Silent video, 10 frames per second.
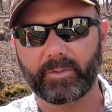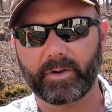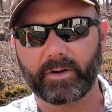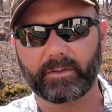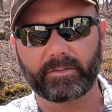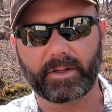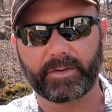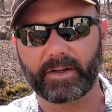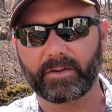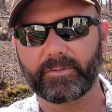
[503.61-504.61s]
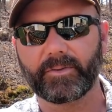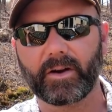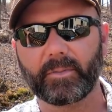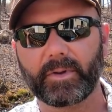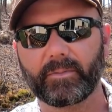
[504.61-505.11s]
We're living on a
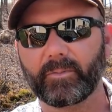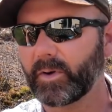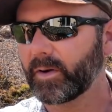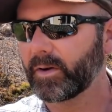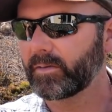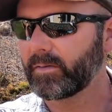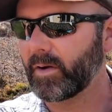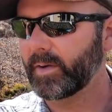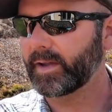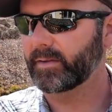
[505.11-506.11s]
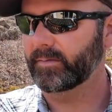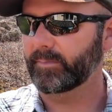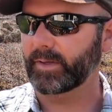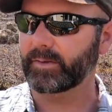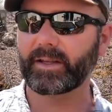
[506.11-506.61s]
farm and we're growing
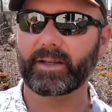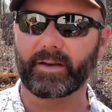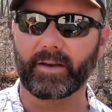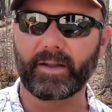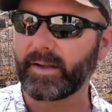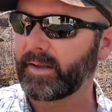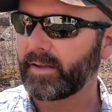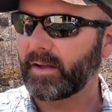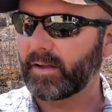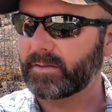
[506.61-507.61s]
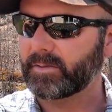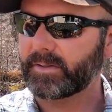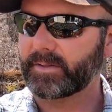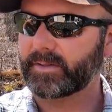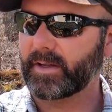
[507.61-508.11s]
and building and all
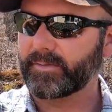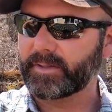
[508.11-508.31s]
sorts of stuff.